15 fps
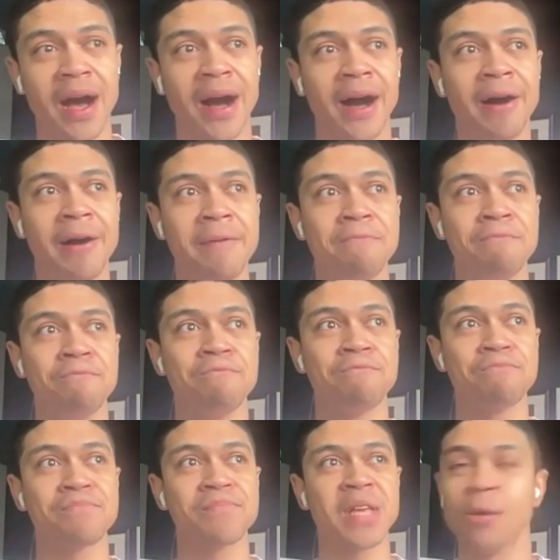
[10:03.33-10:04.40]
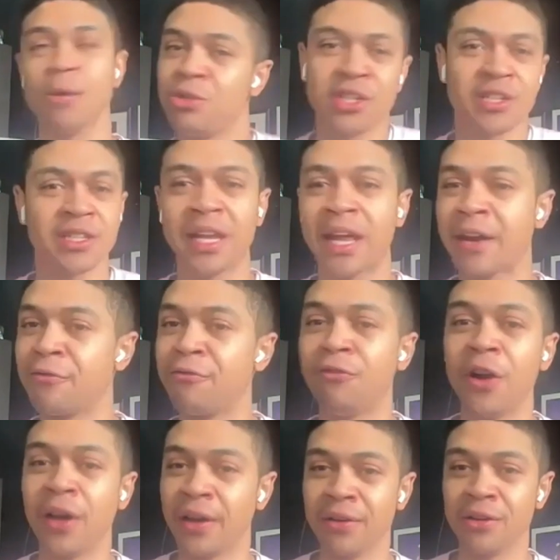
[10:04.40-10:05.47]
um, it was just a lot of
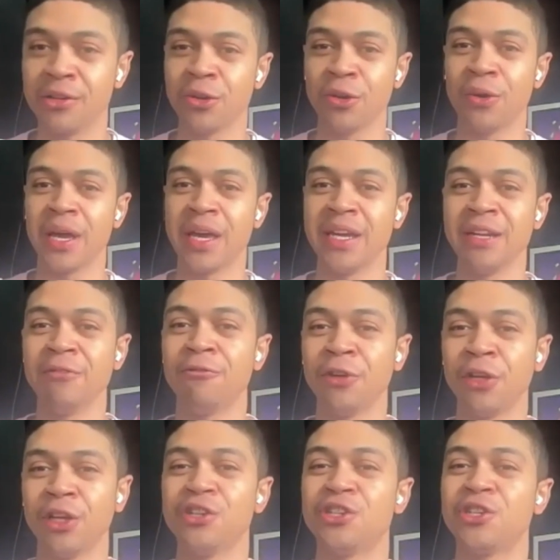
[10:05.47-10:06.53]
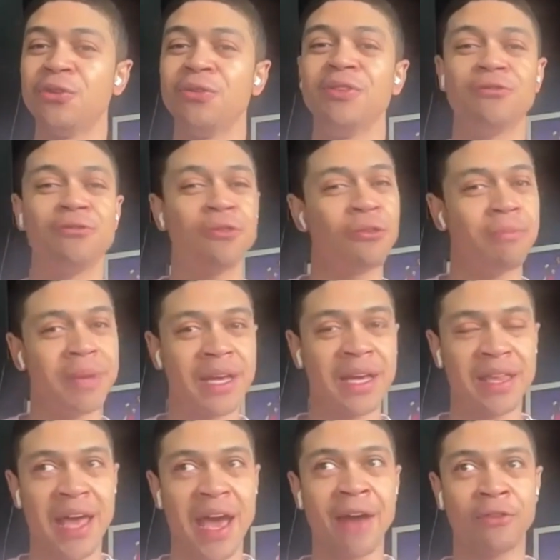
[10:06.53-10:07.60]
fun. So it didn't feel uncertain for
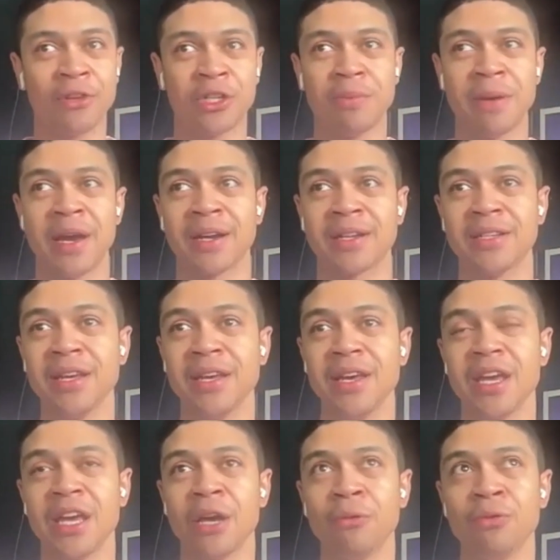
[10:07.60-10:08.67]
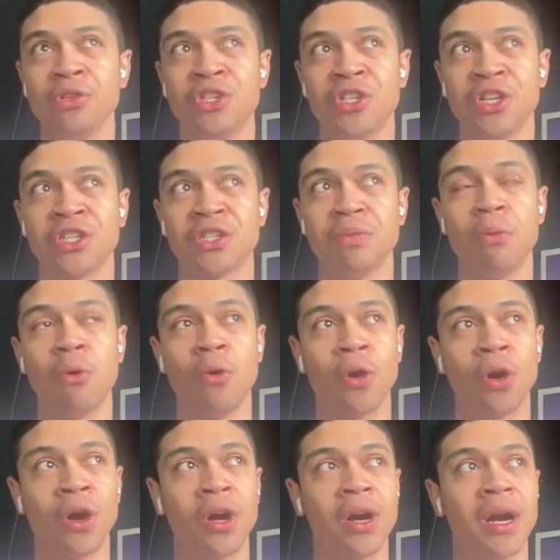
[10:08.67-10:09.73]
me in that respect. It was just
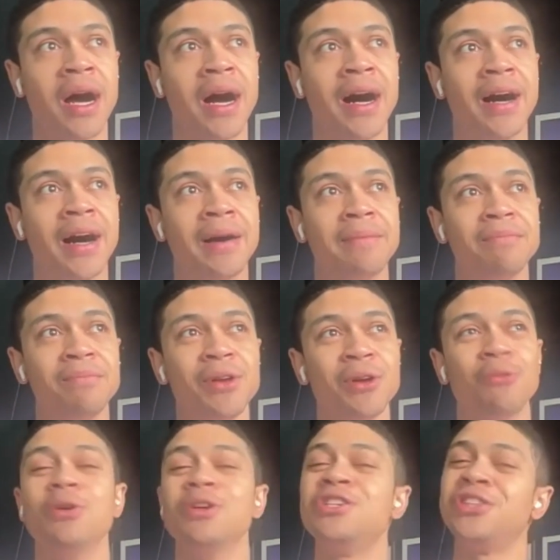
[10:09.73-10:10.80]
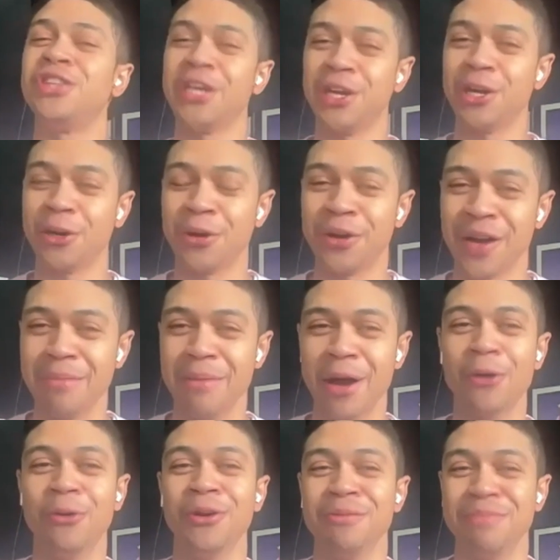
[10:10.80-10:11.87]
more, which theater am
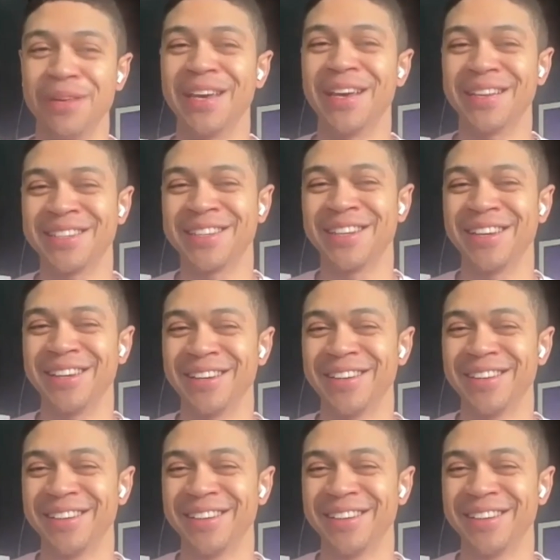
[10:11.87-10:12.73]
I going to be at today?